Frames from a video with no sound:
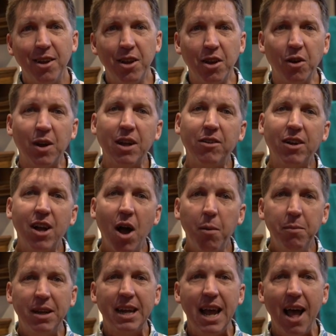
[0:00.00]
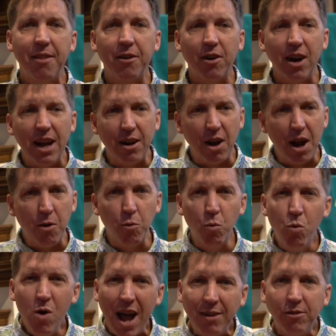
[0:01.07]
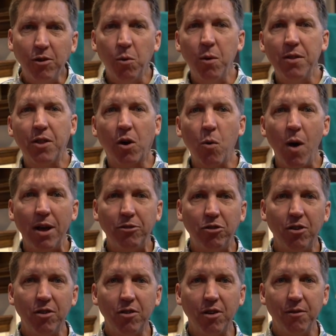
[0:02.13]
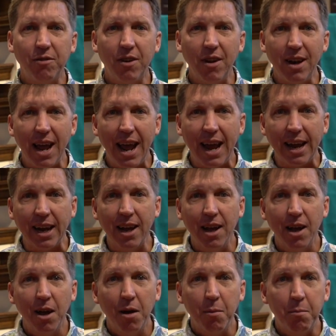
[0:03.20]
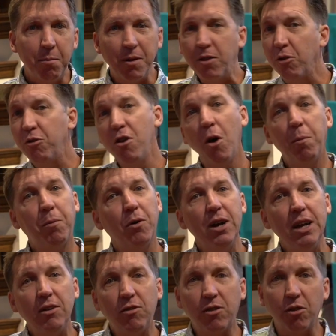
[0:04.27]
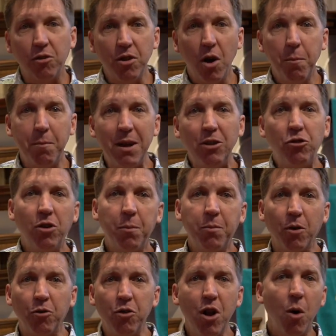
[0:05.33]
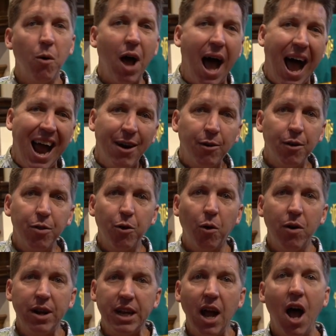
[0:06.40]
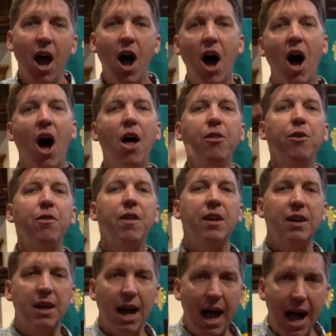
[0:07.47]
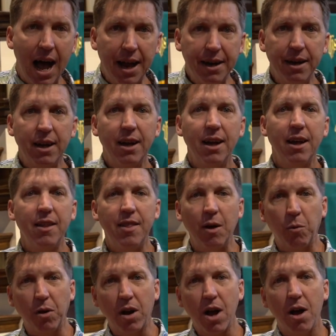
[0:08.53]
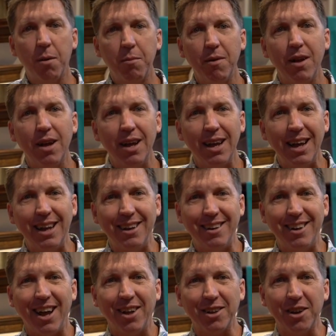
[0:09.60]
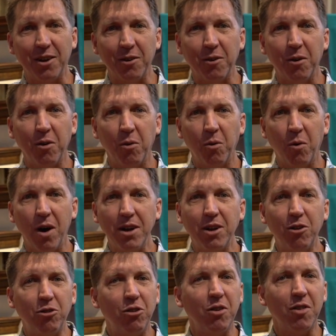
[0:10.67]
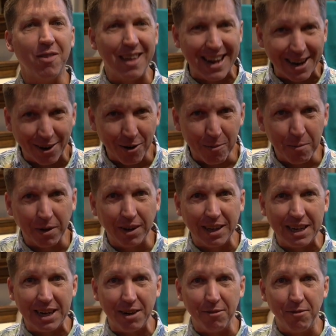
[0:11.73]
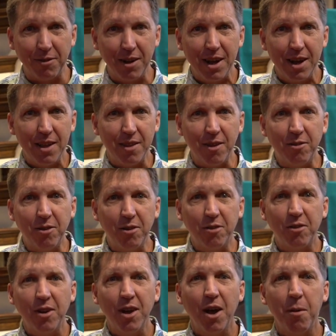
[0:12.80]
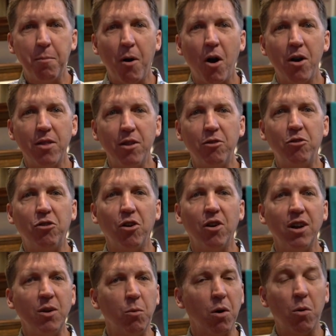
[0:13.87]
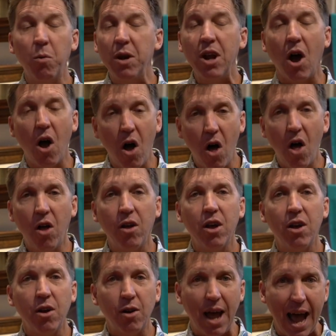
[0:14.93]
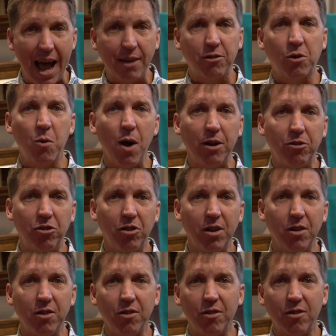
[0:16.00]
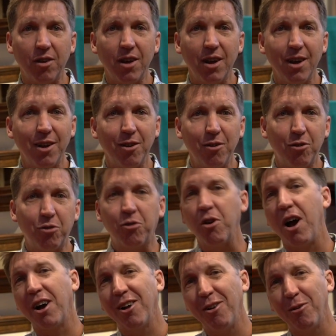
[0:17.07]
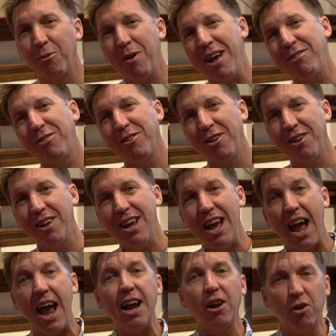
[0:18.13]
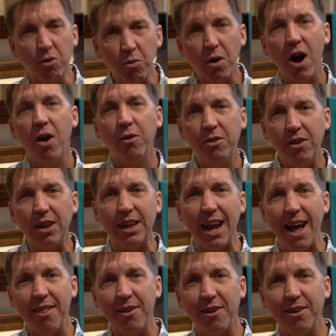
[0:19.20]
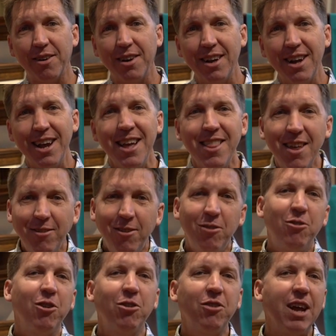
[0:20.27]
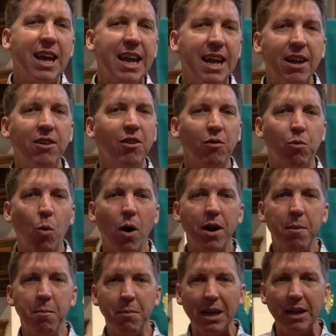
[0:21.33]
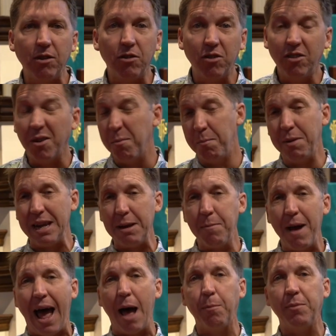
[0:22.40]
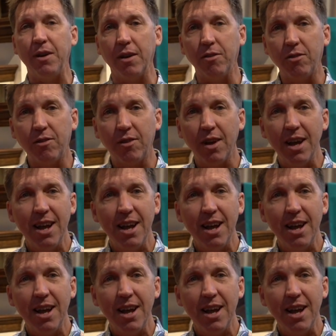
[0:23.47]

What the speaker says: You get to come together and wrestle with the questions of today. But there's no priest, there's no bishop, there's no higher authority other than God that will come and tell you what you should think or believe. This is part of this journey where we all ask questions, struggle, wrestle, and grow together. This is just a hint of what it means to be Baptist.